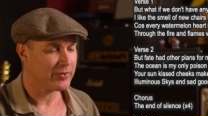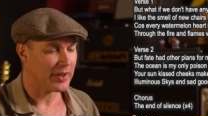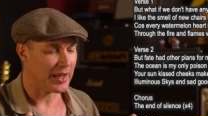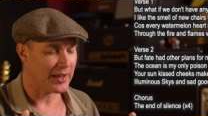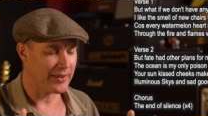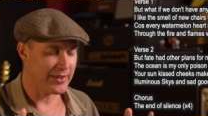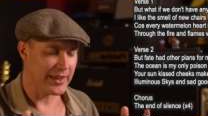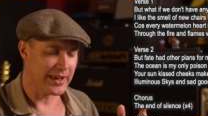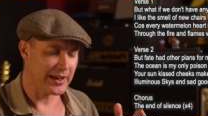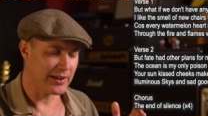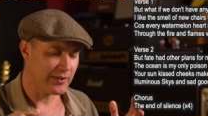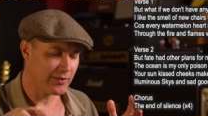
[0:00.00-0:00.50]

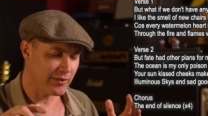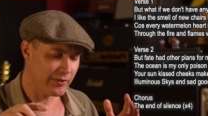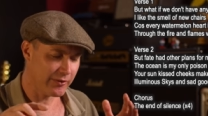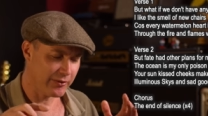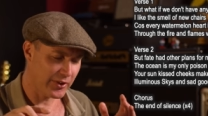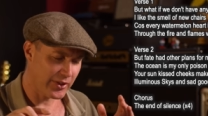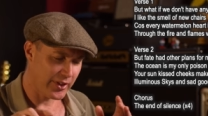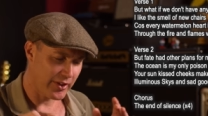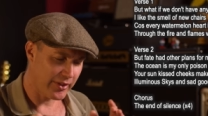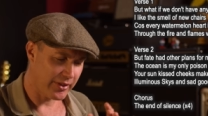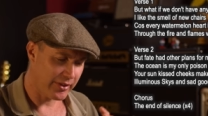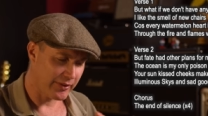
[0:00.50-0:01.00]
And then
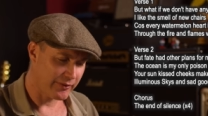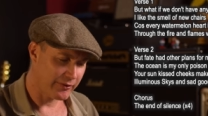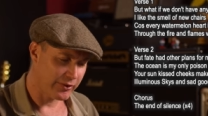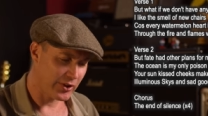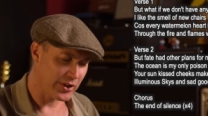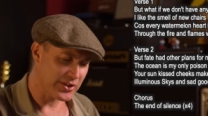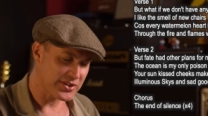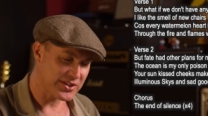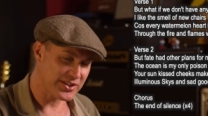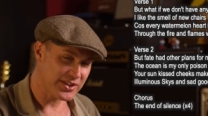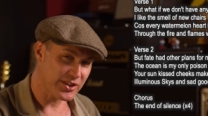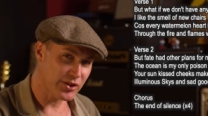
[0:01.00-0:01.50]
for the
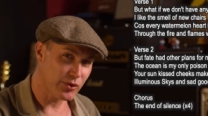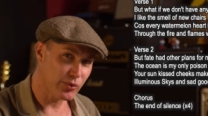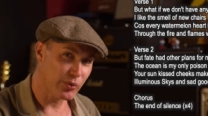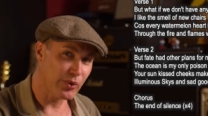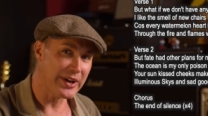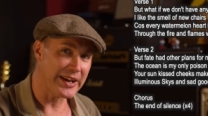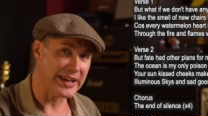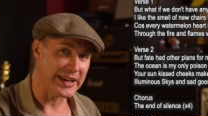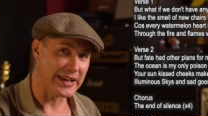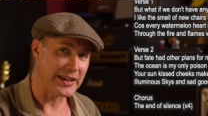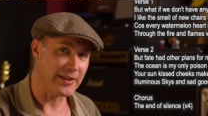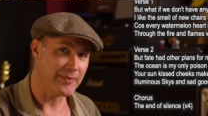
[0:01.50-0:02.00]
verse
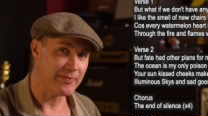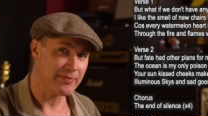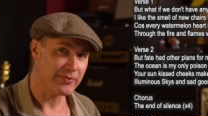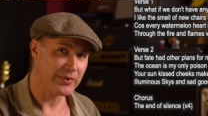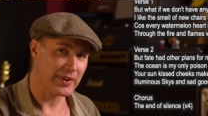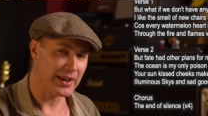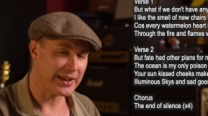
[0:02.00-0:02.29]
three,